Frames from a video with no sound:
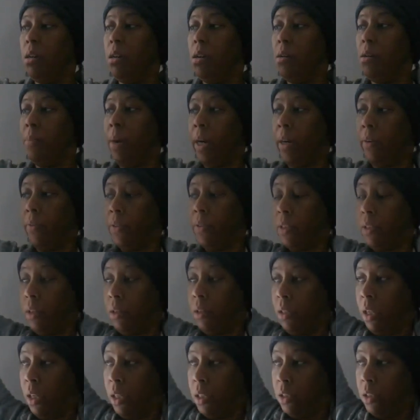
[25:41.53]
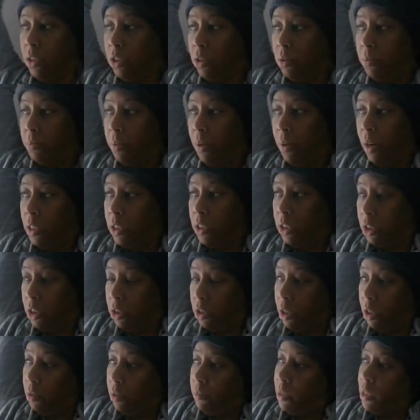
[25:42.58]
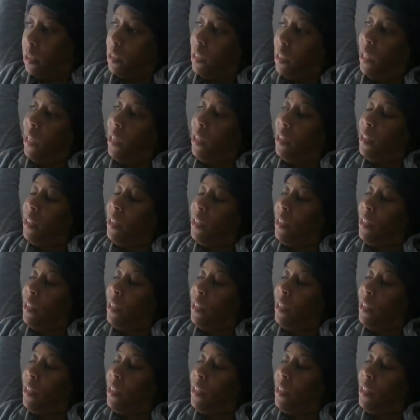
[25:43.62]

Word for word: breakfast or lunch or brunch or something like that.